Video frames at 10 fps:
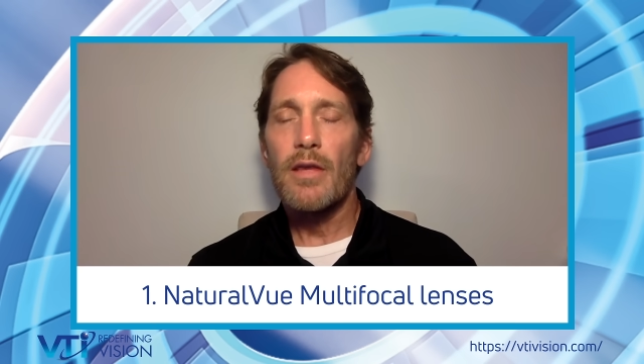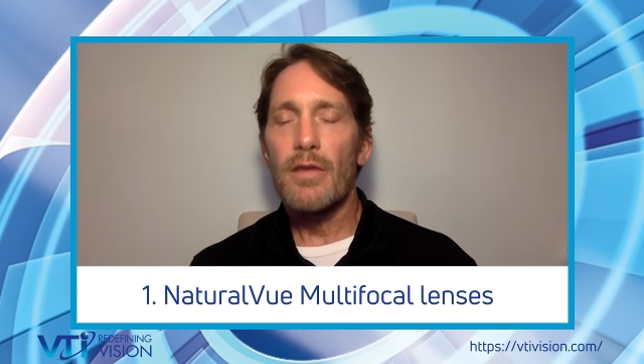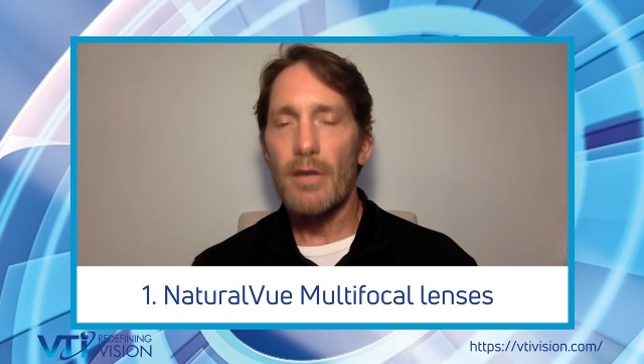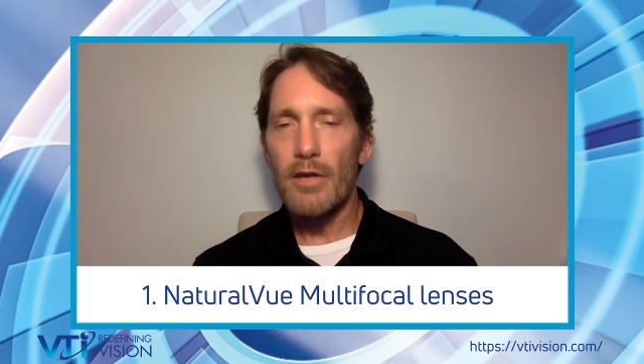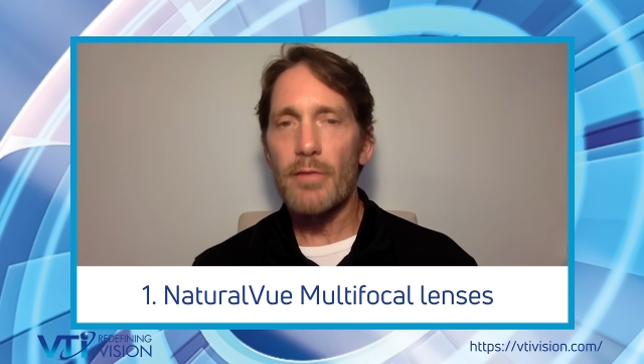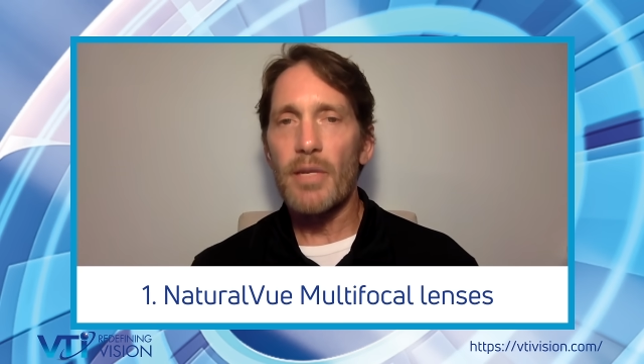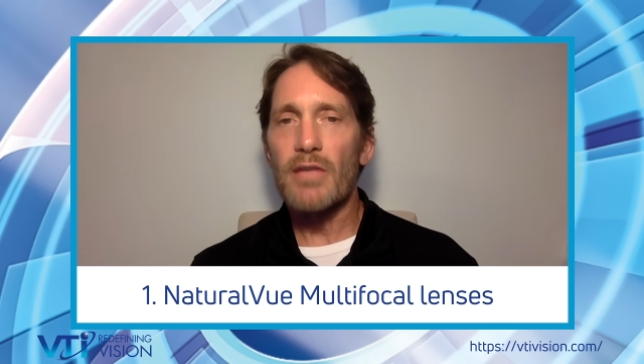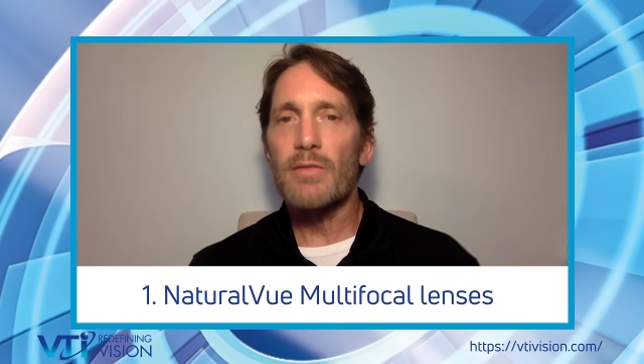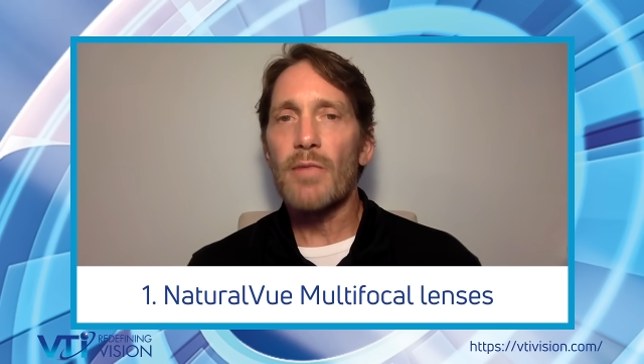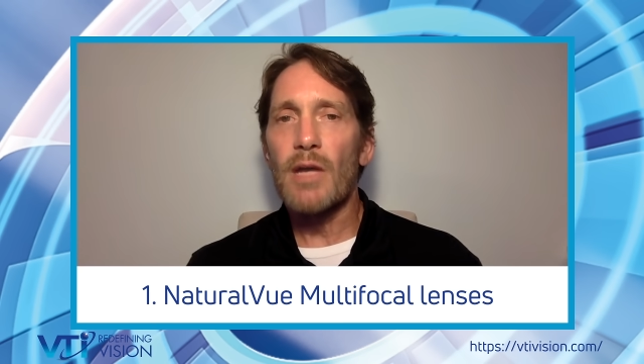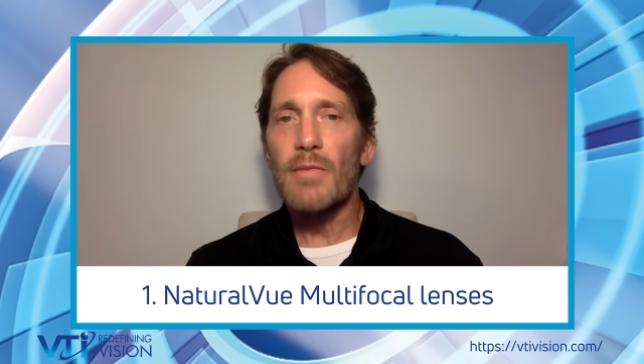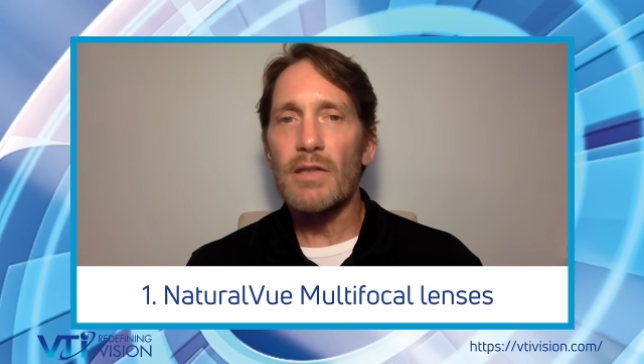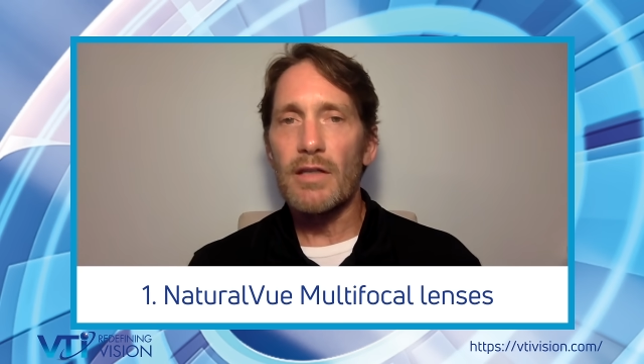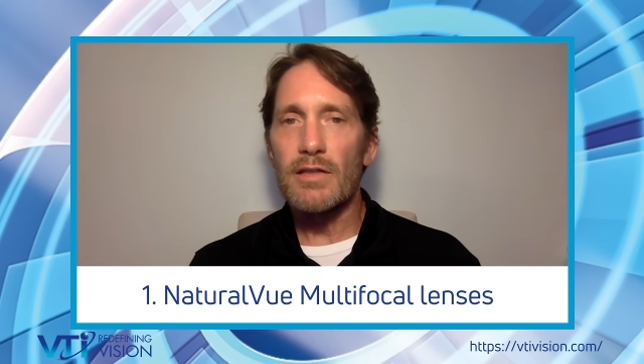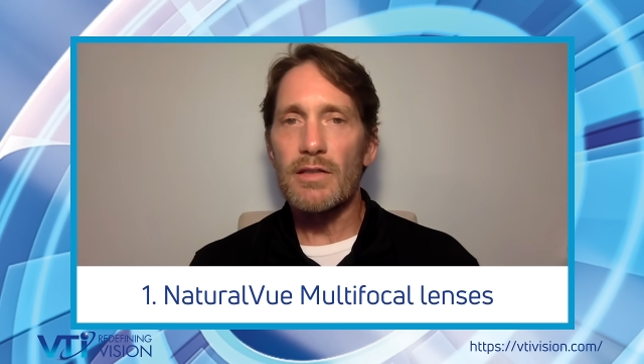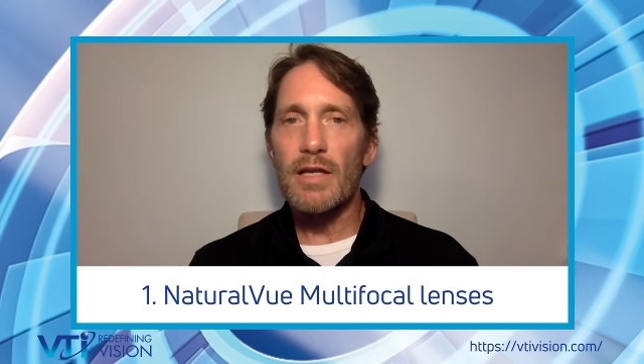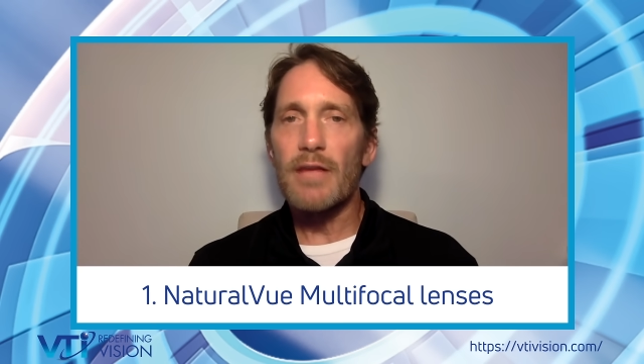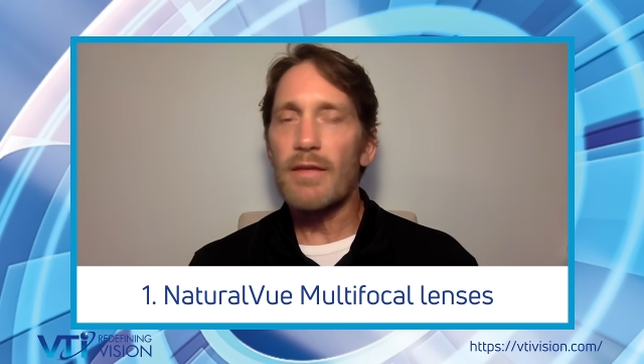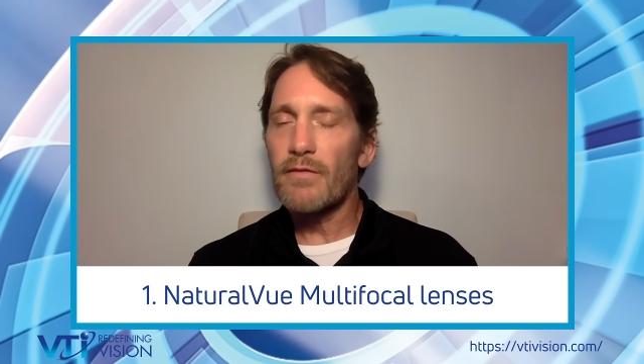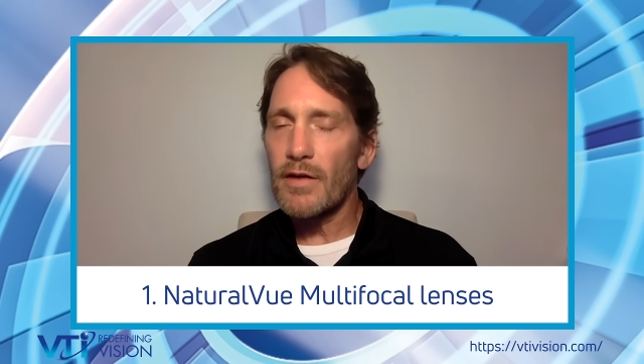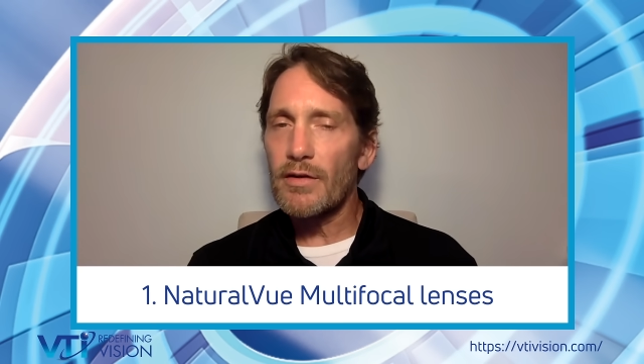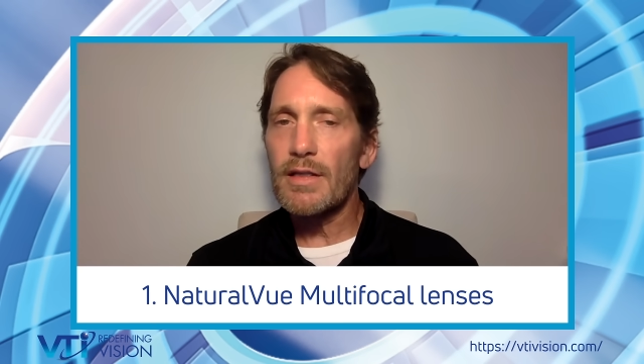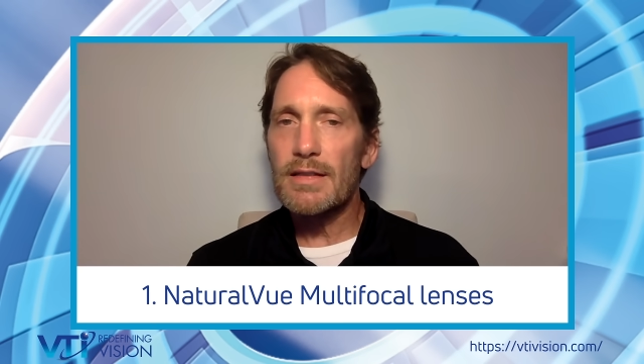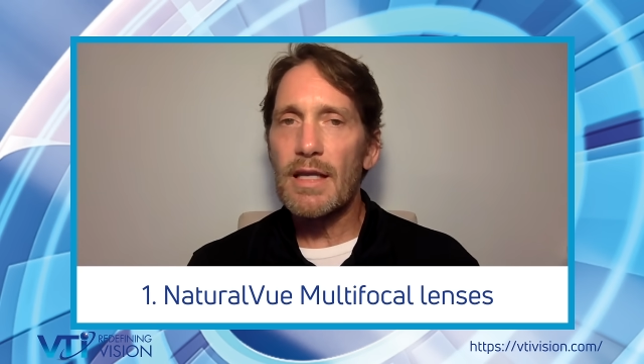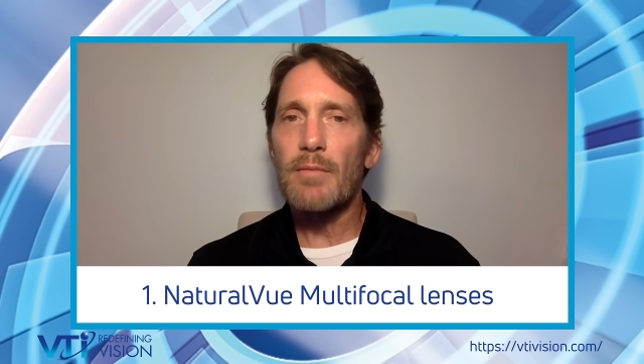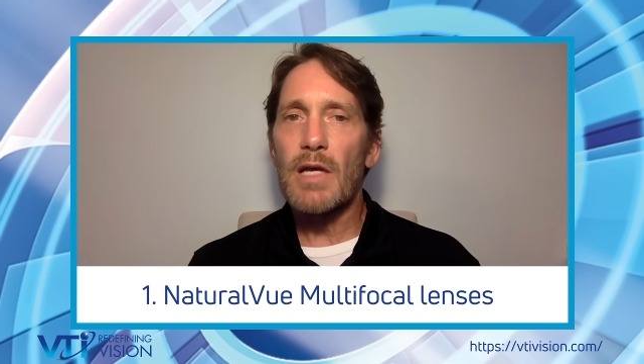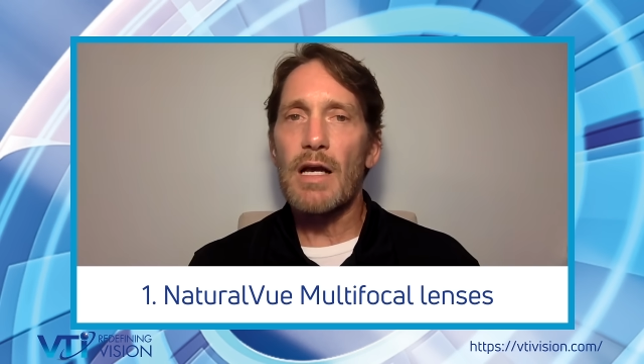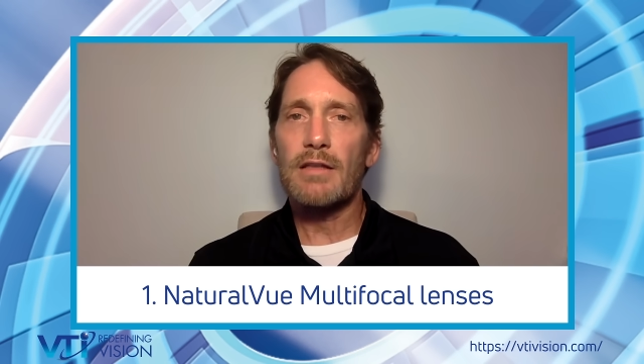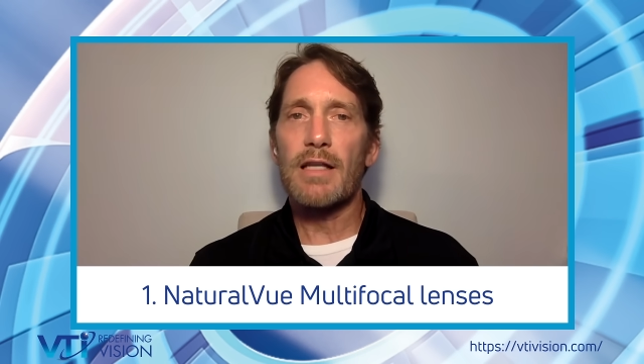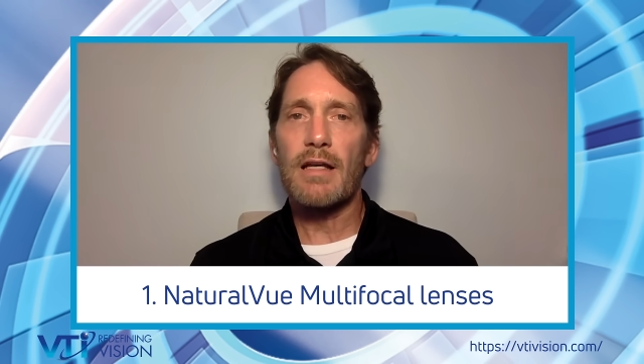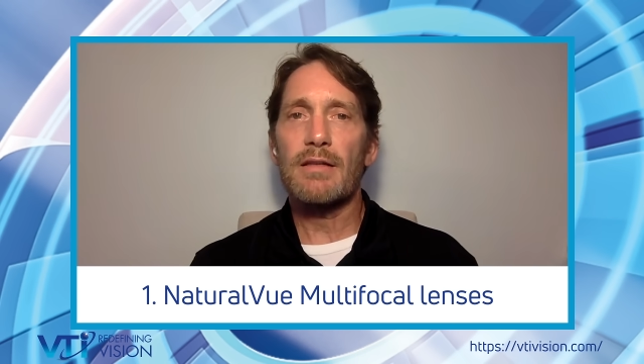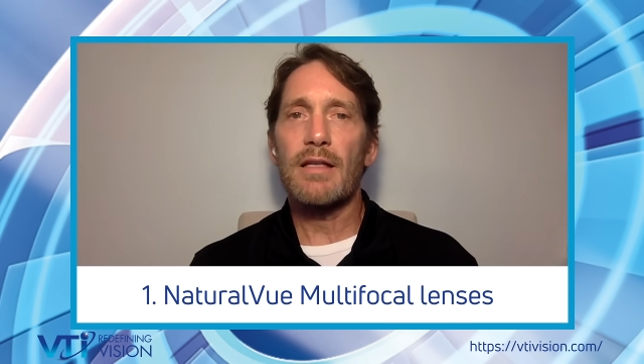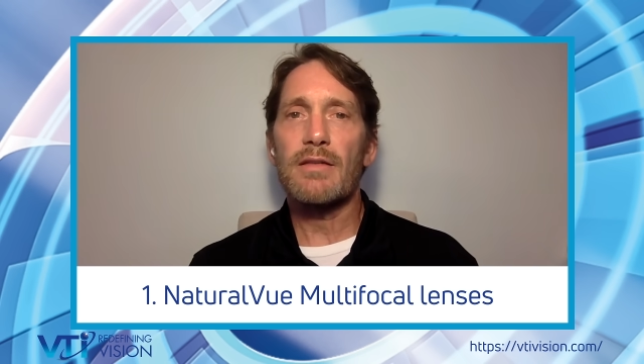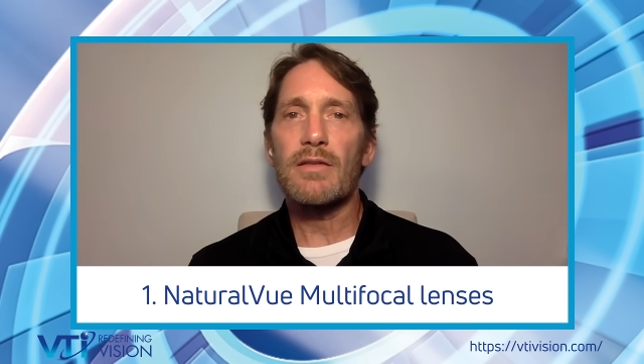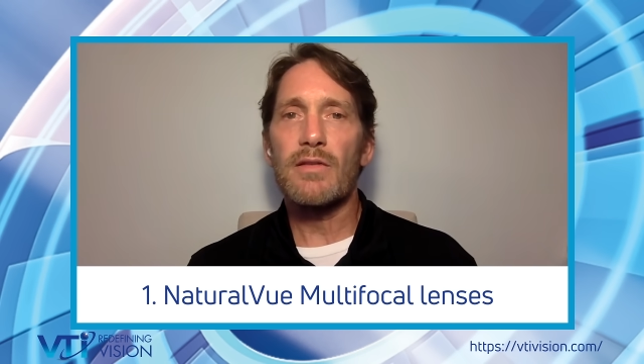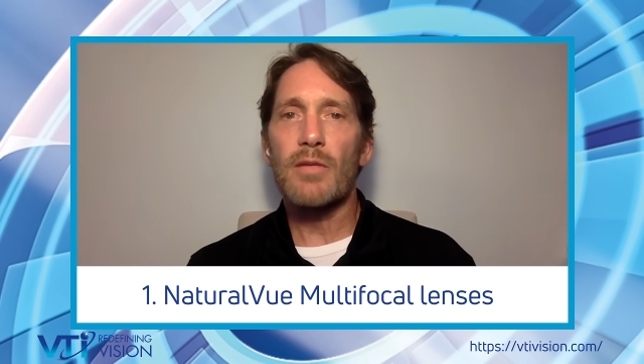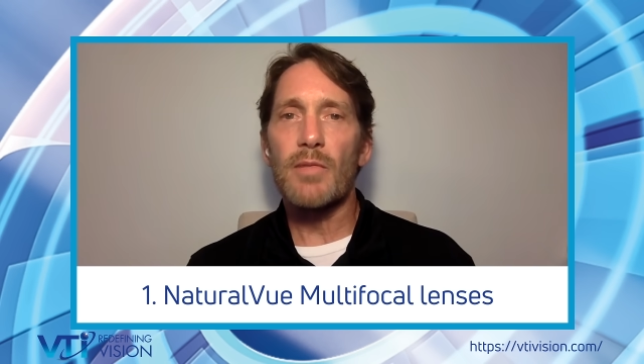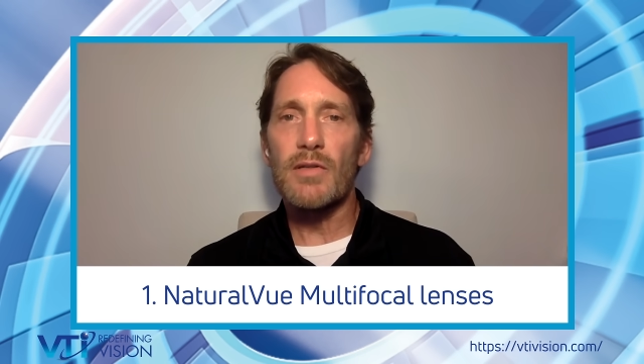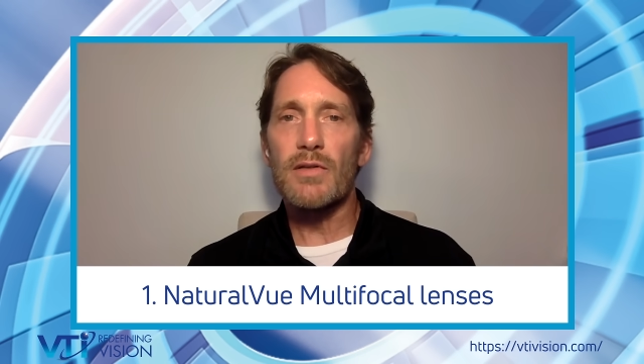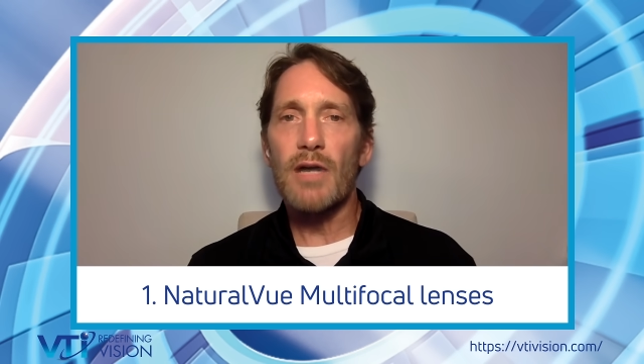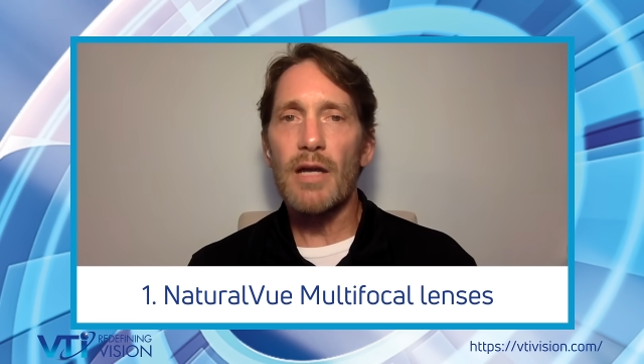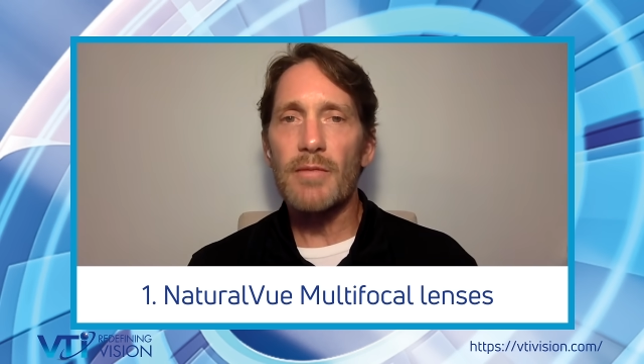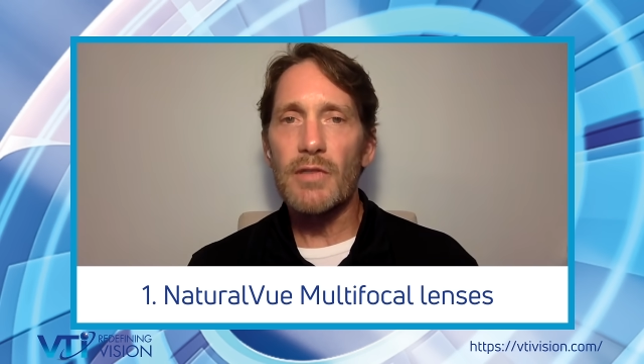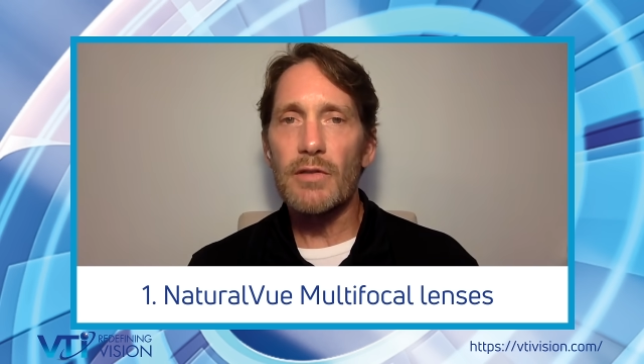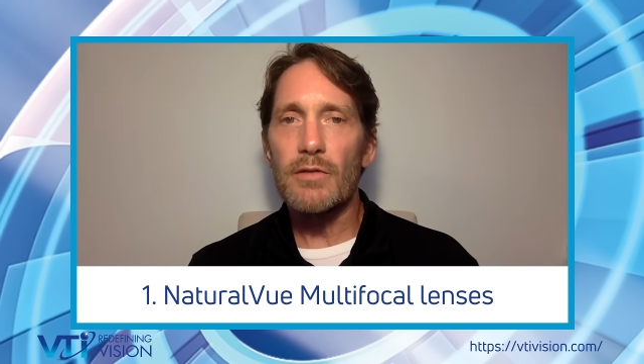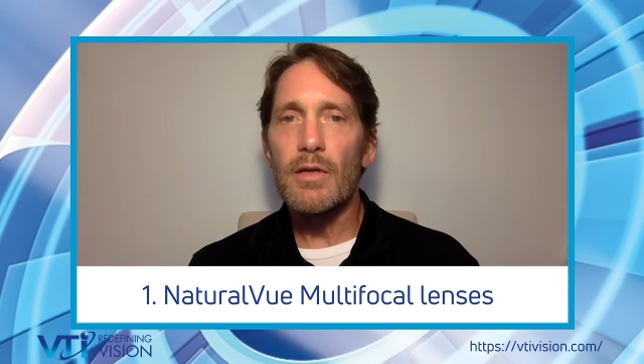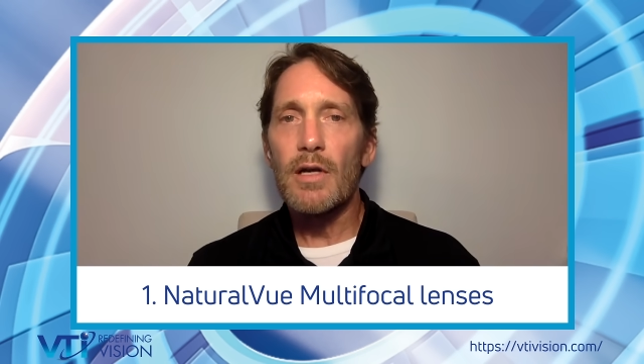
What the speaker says: The other patient population that the very same contact lenses are prescribed to